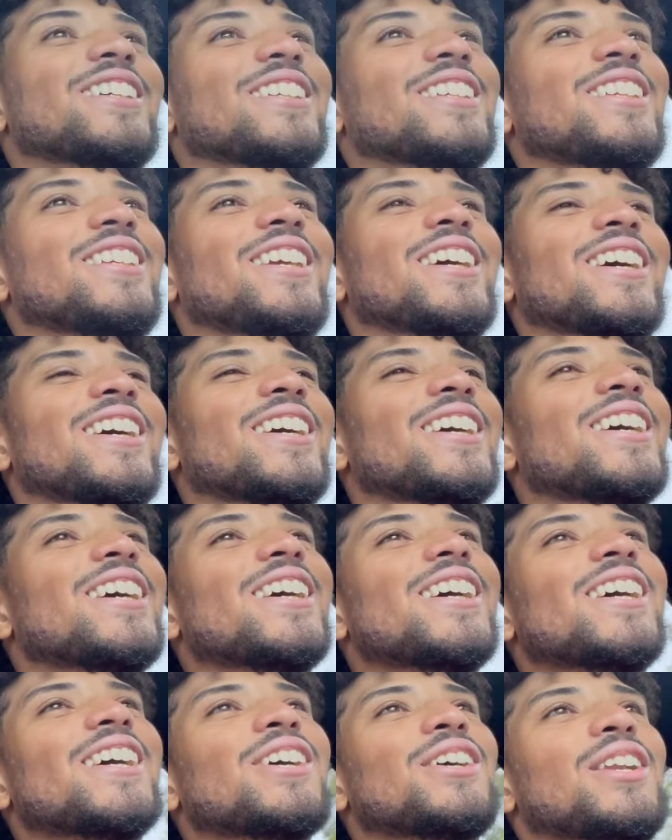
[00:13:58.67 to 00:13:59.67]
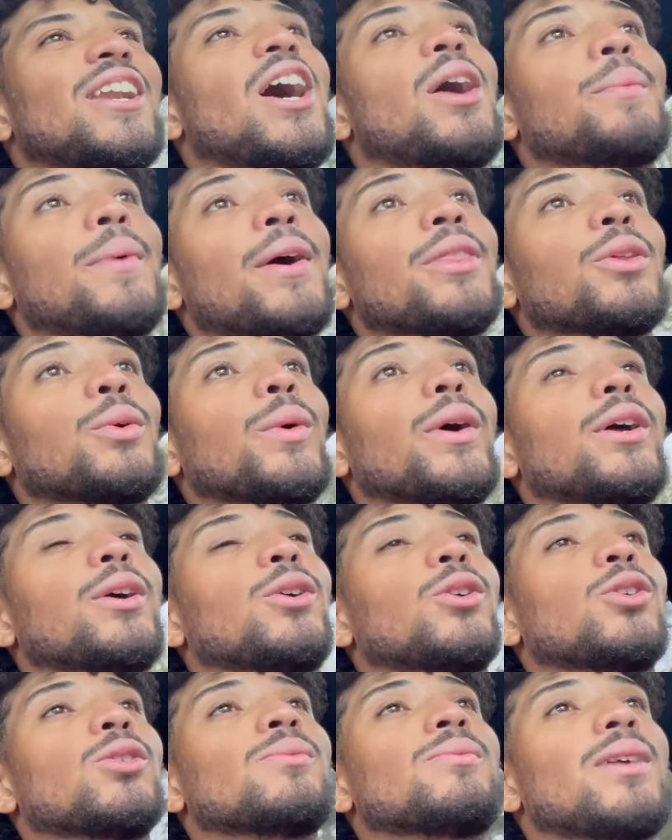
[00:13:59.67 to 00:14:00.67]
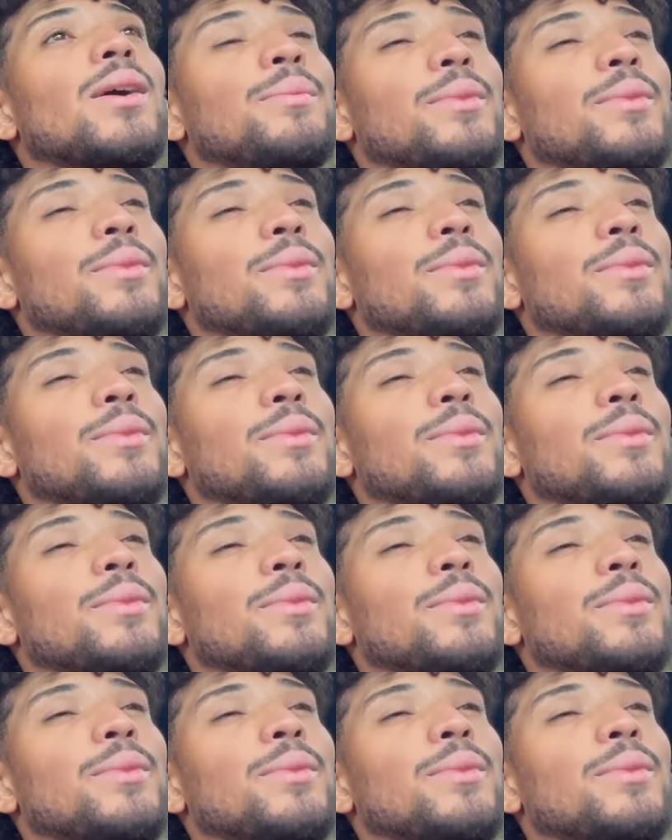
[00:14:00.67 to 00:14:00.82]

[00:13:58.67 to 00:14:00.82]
yeah, now I'm on the way home. I'm